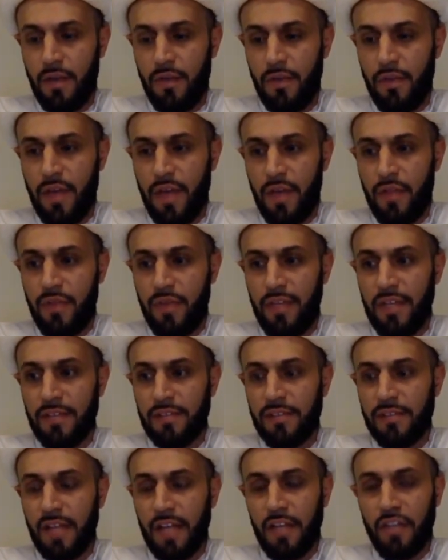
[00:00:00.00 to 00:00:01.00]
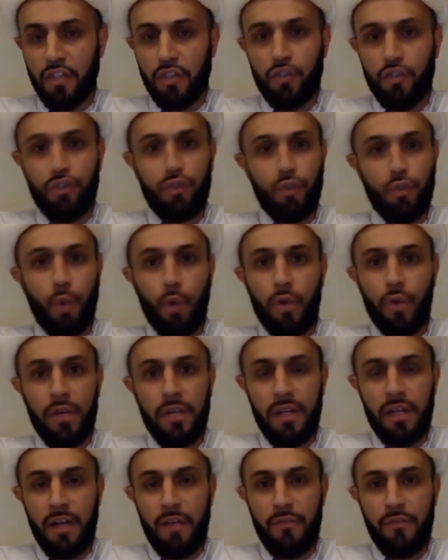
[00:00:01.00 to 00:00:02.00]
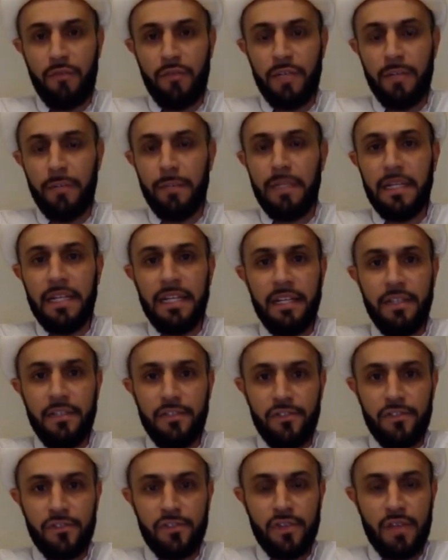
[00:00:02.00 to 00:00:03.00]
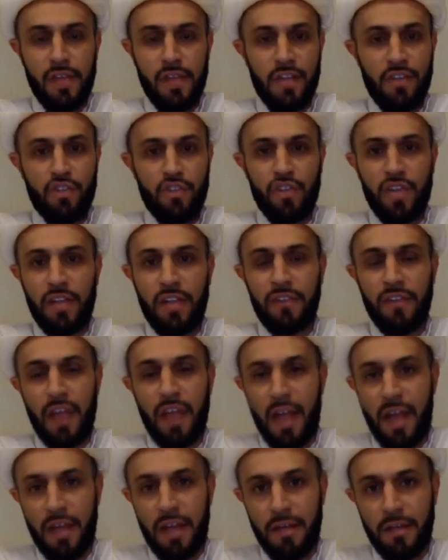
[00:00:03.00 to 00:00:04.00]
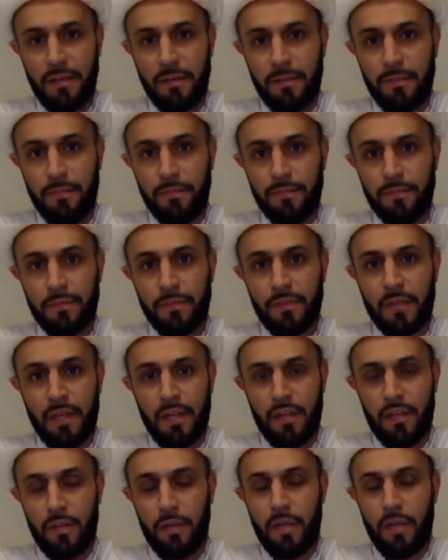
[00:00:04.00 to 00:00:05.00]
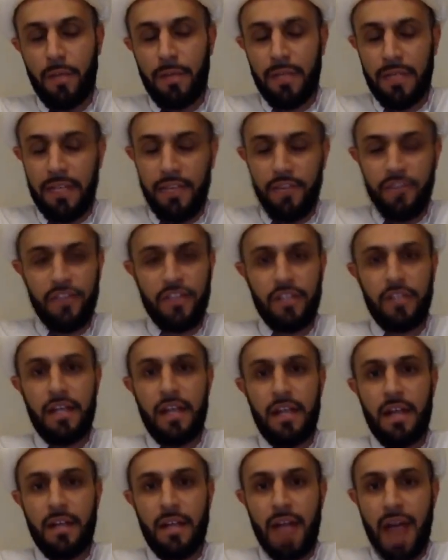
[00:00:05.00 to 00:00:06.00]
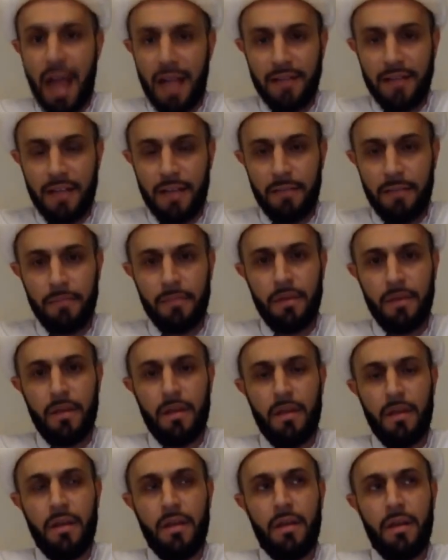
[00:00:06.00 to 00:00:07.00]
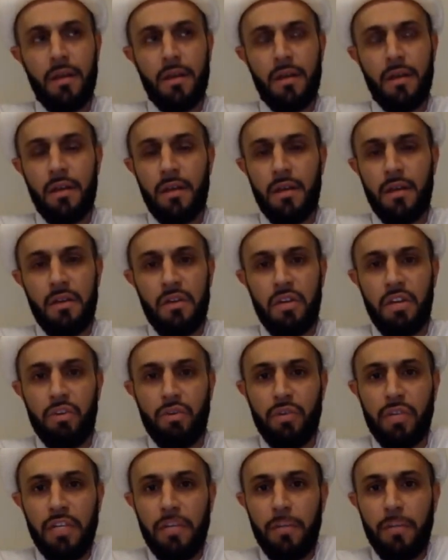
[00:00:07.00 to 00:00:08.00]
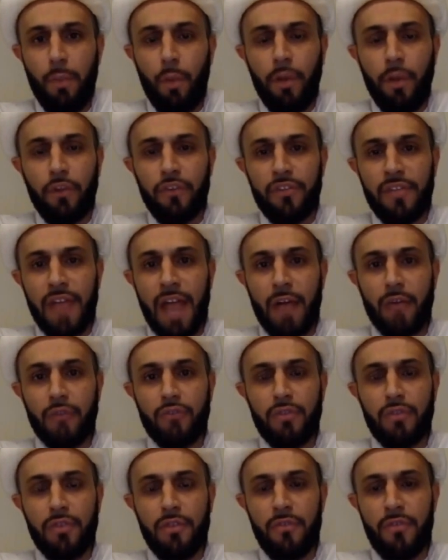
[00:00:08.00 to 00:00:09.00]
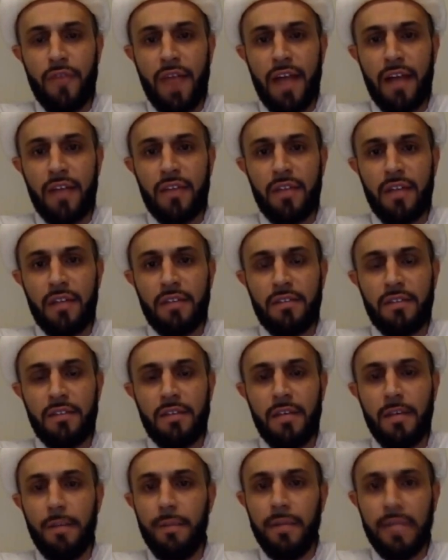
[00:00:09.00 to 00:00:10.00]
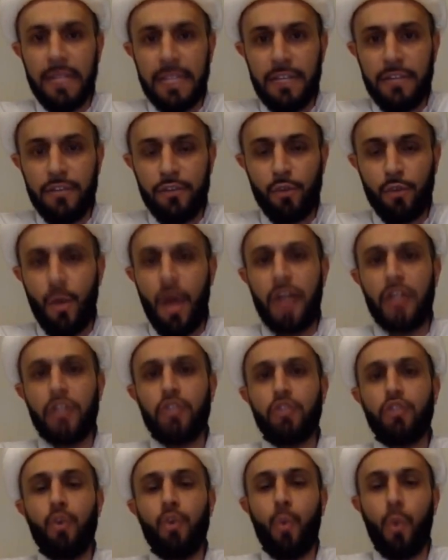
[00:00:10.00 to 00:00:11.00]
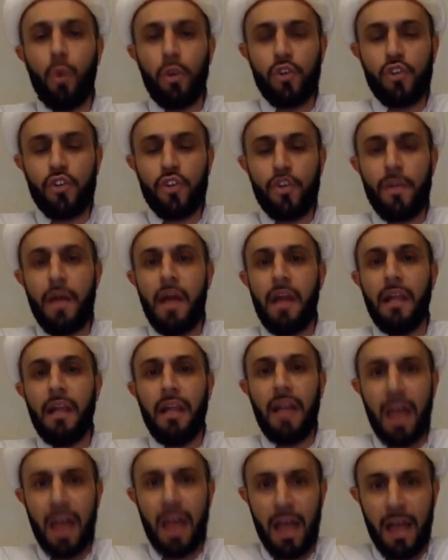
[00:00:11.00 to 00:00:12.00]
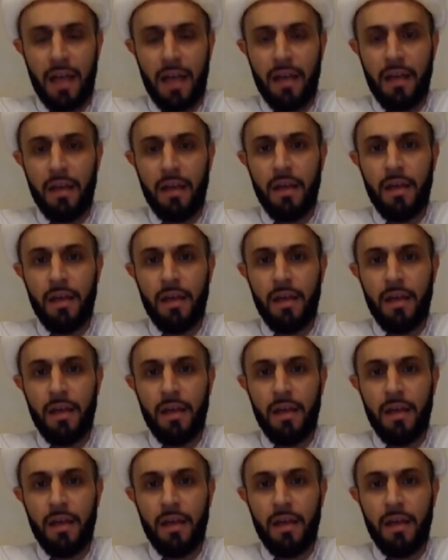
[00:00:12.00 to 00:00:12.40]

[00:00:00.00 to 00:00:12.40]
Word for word: that the entire story of Iblis and Shaitan, uh, Iblis and, and Adam, it really boils down to the fact that Iblis wanted to worship Allah